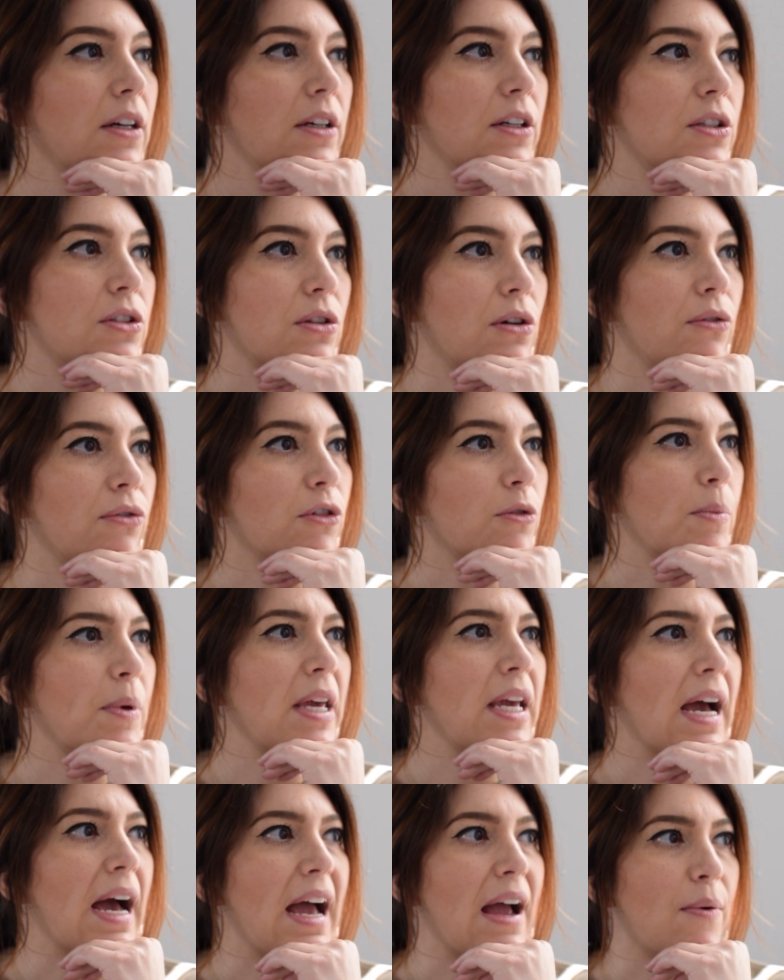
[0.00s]
So for
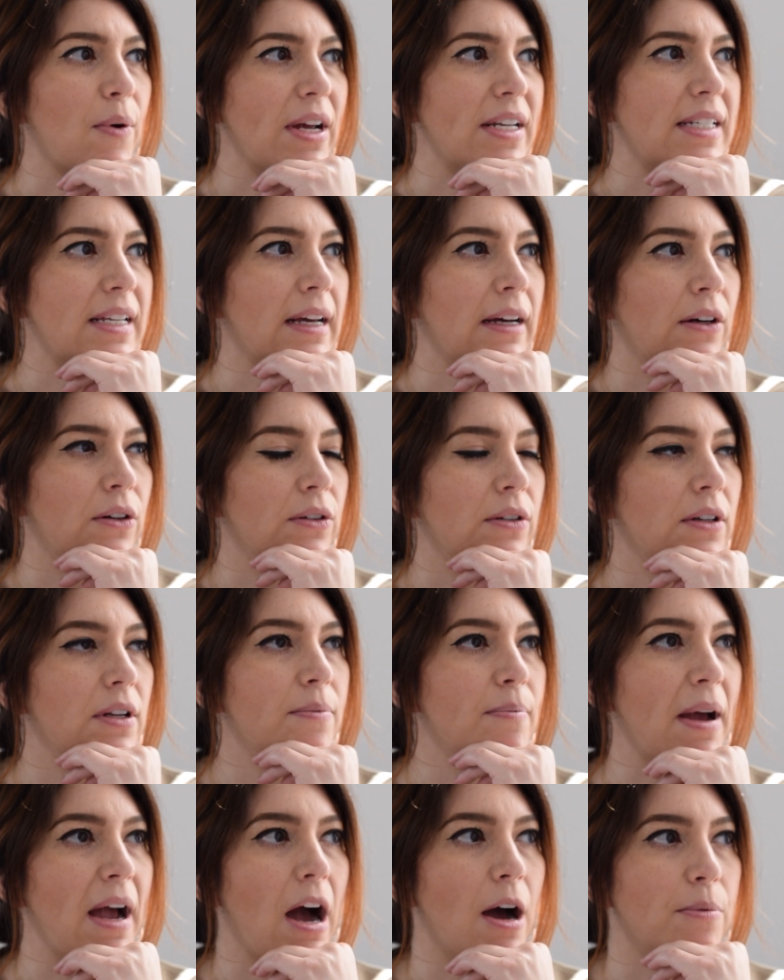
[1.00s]
me, I write down
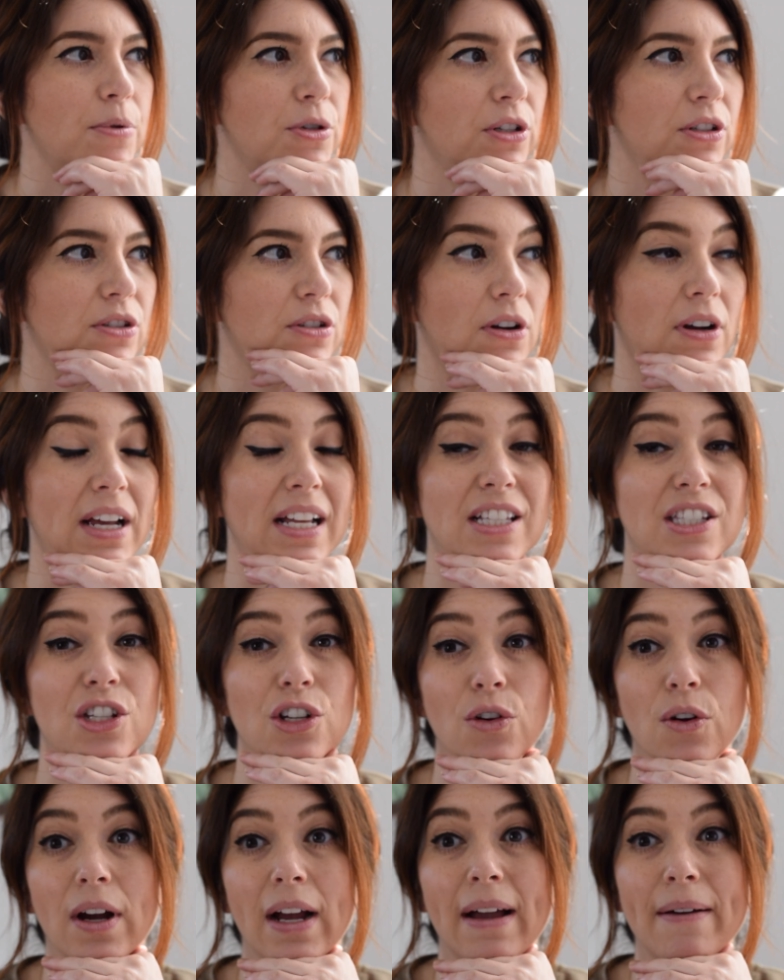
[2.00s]
my options are
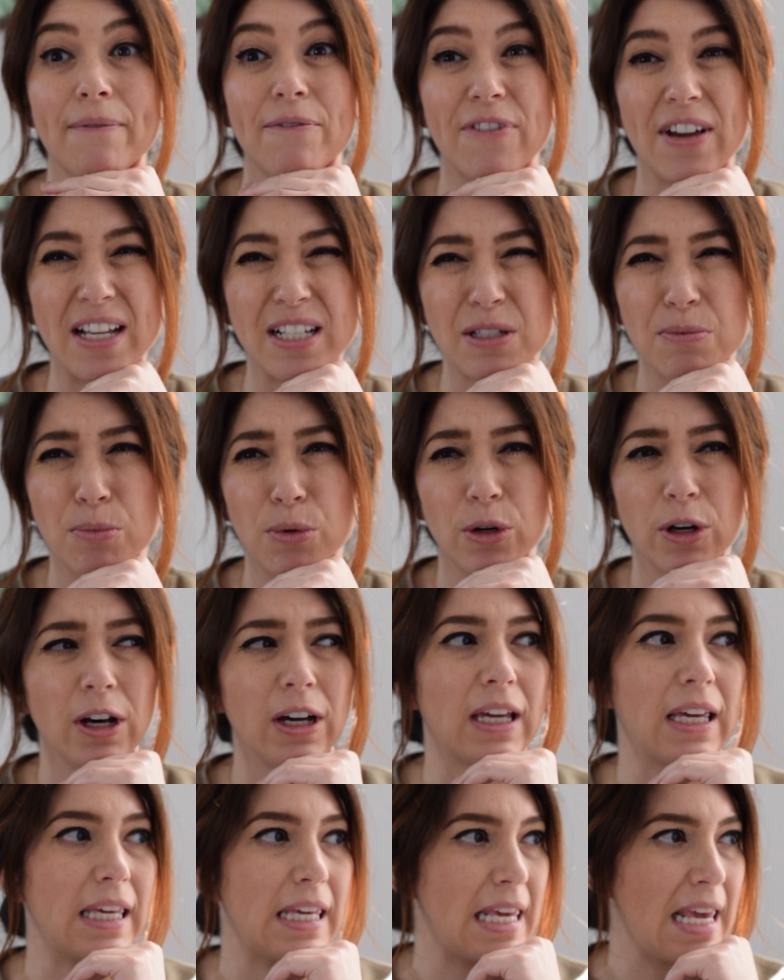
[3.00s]
Instagram,
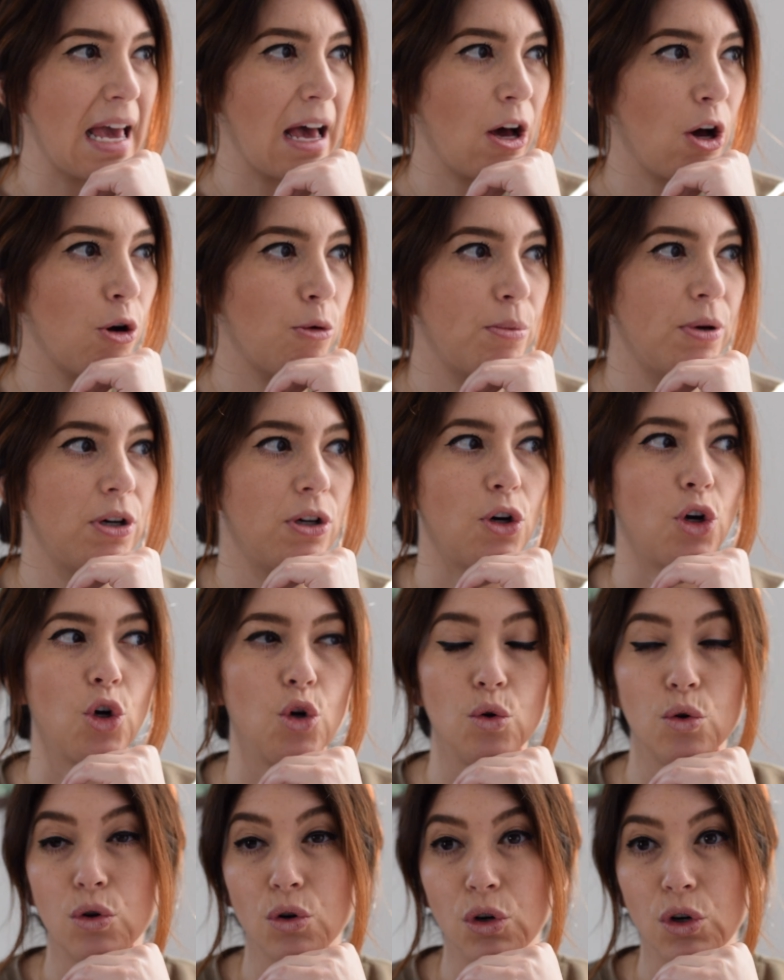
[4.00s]
Facebook, Yelp,
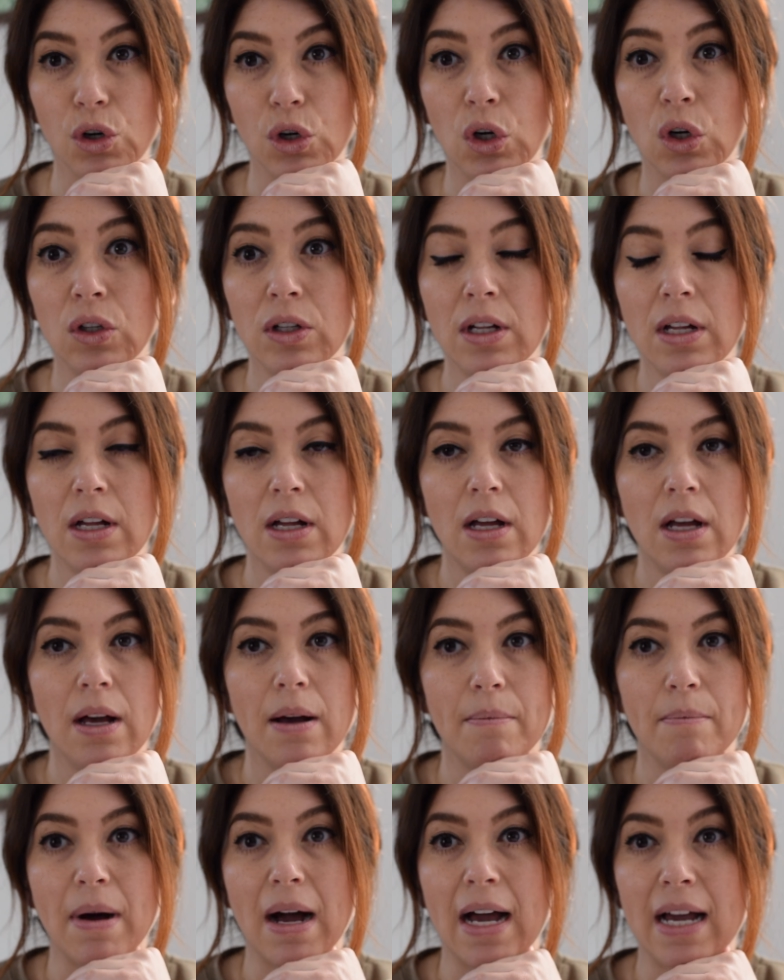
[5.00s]
Google,
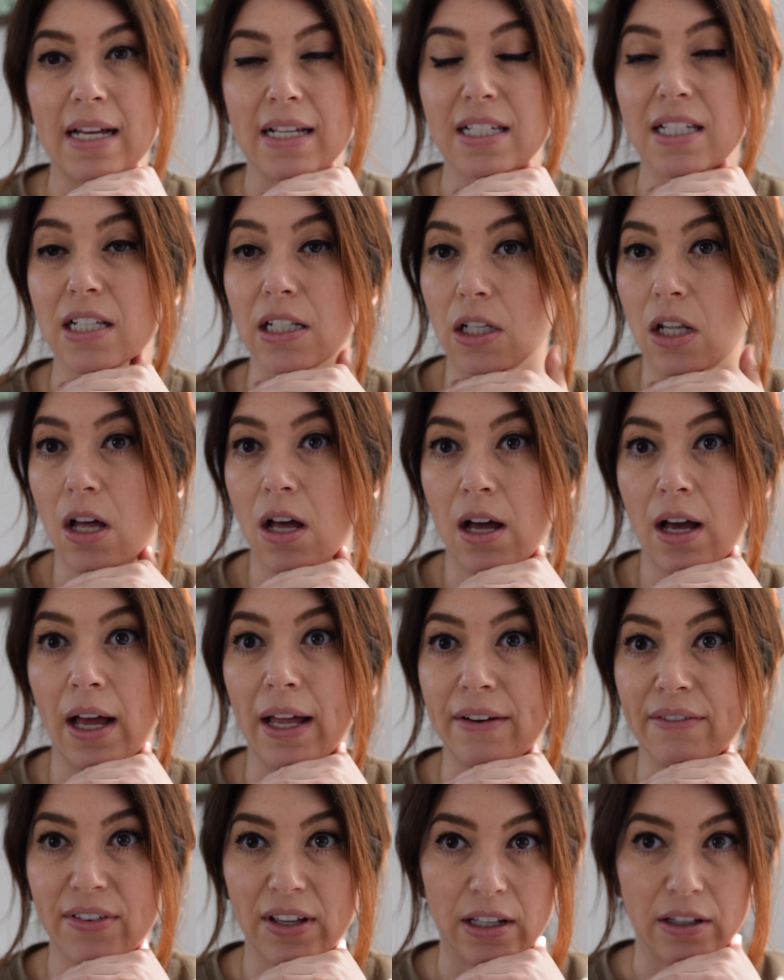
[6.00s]
my
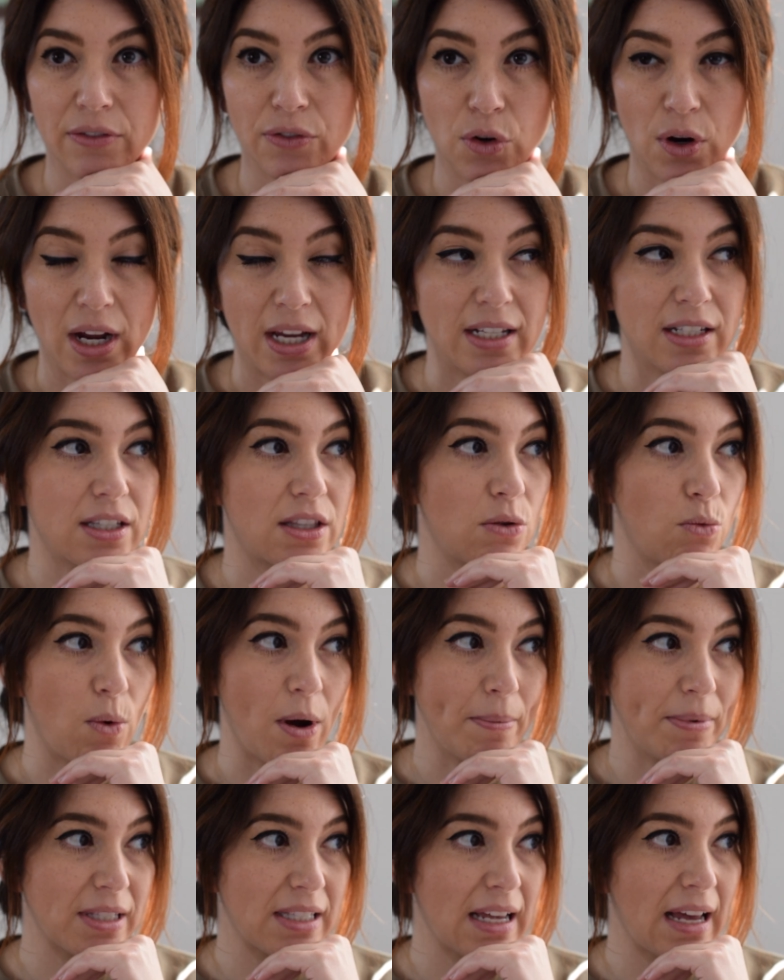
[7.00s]
salon, Veil of Grace, the
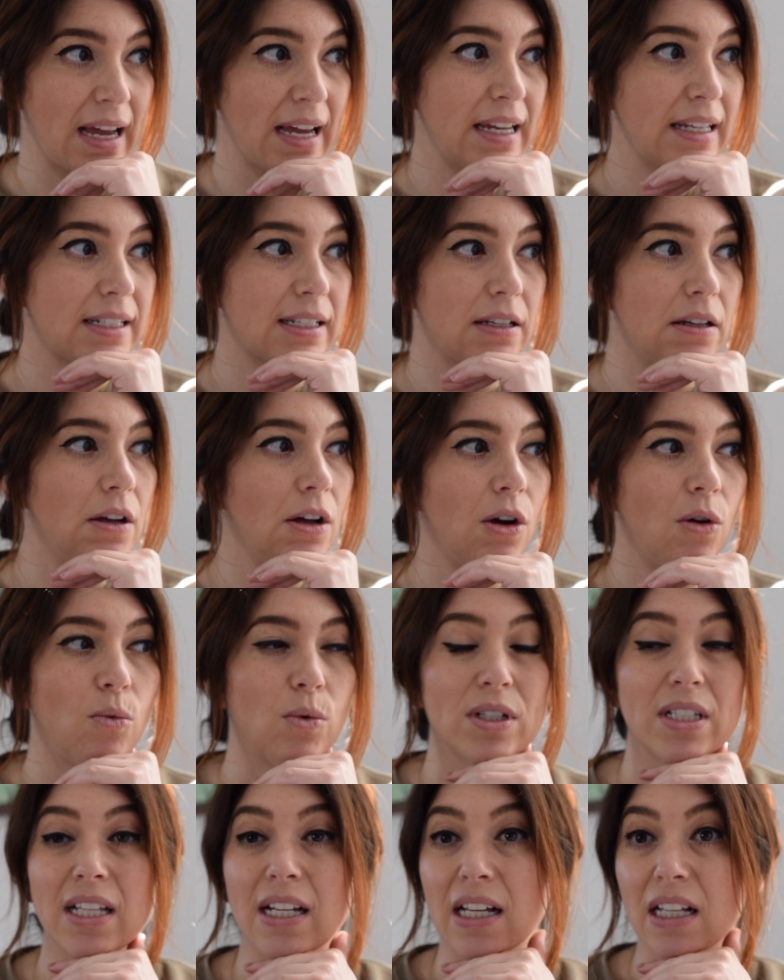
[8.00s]
website,
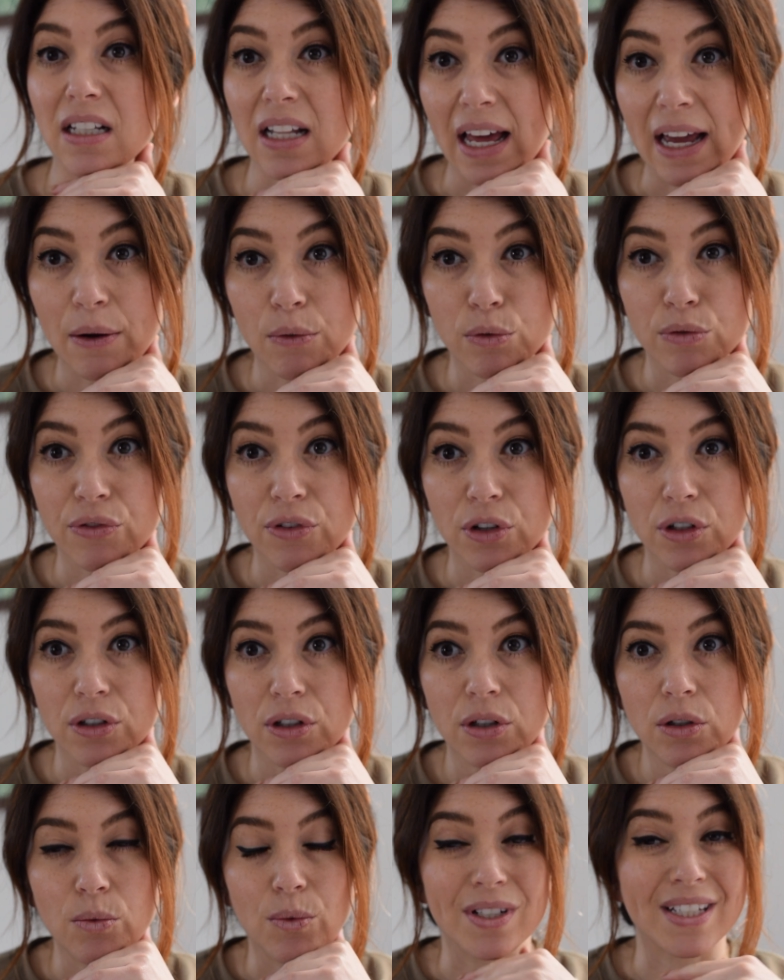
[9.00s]
Was it a client
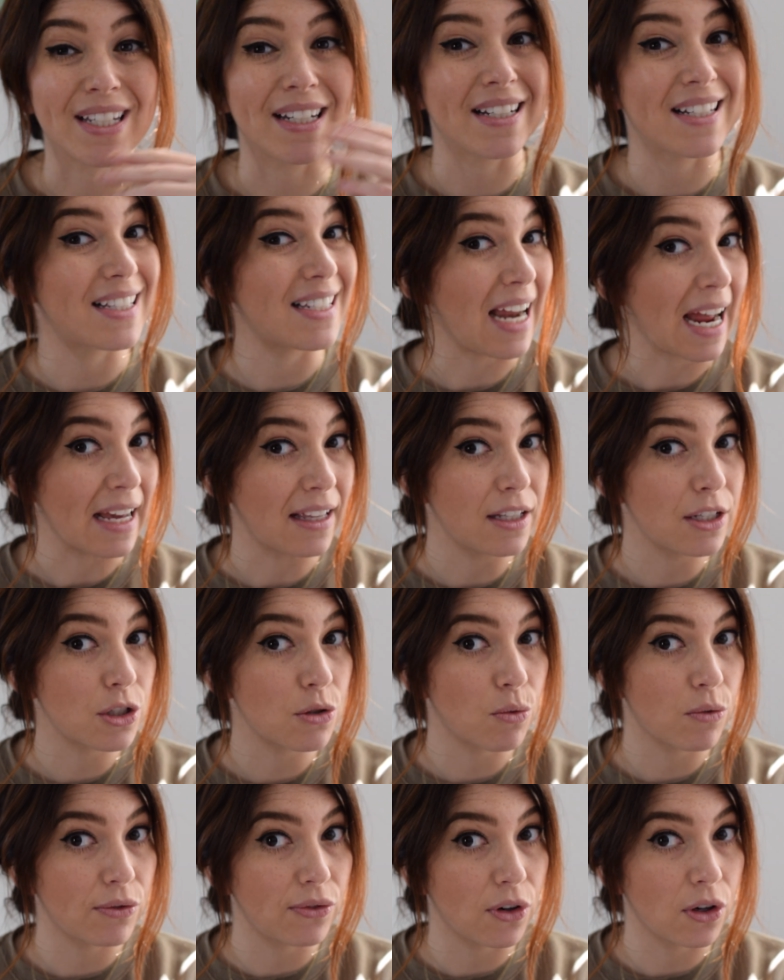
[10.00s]
referral? Was it a stylist
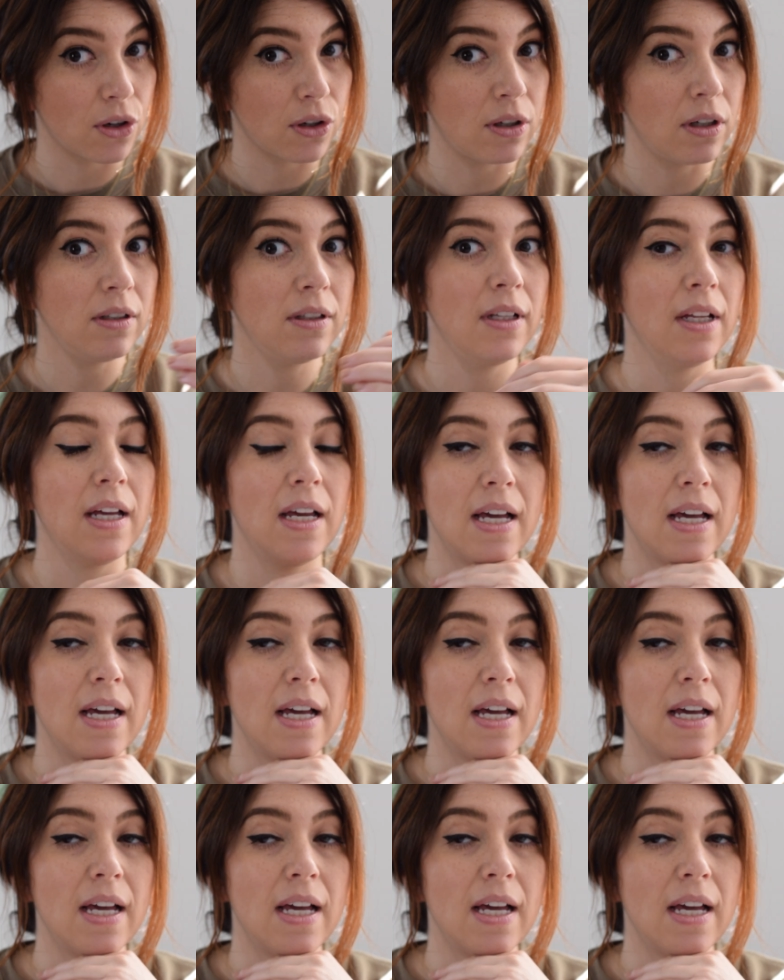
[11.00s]
referral?